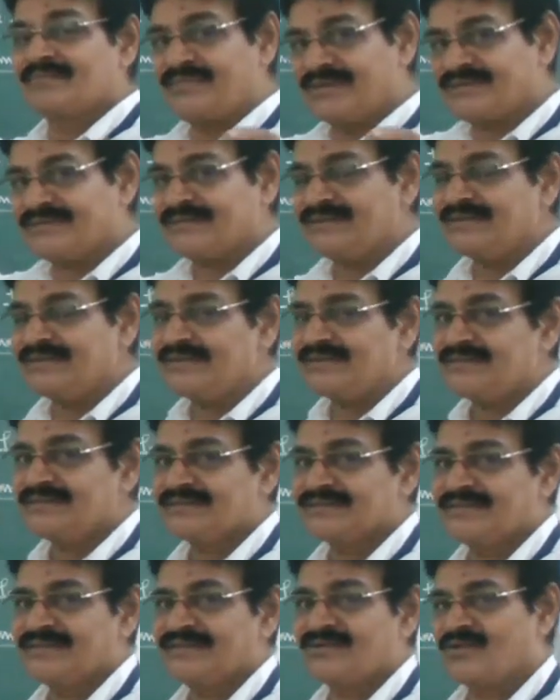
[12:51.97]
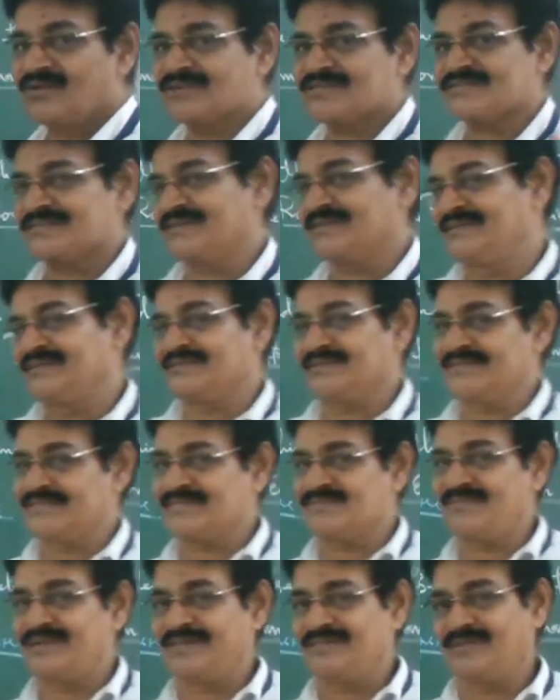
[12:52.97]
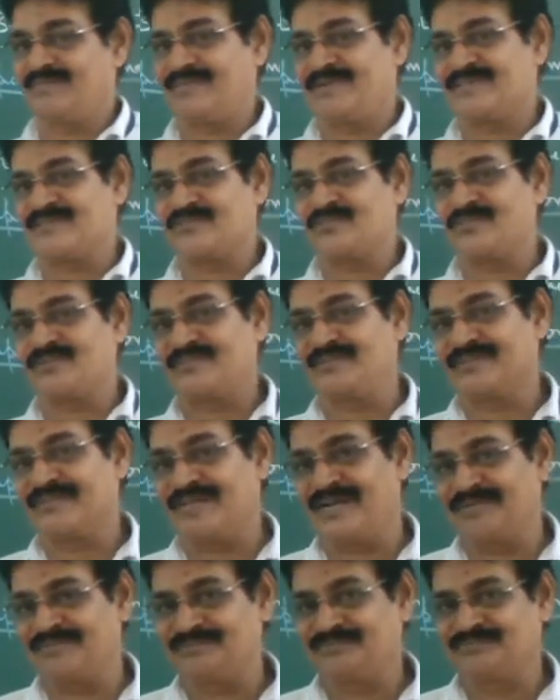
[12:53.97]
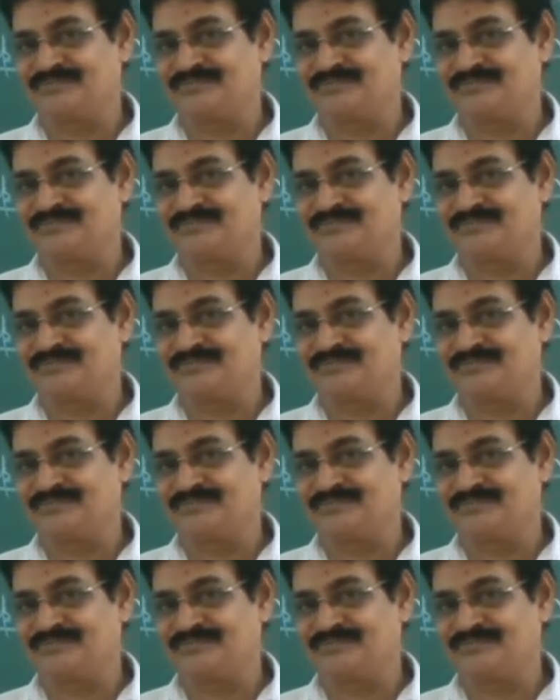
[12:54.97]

But they lost the interest by the passage of the time.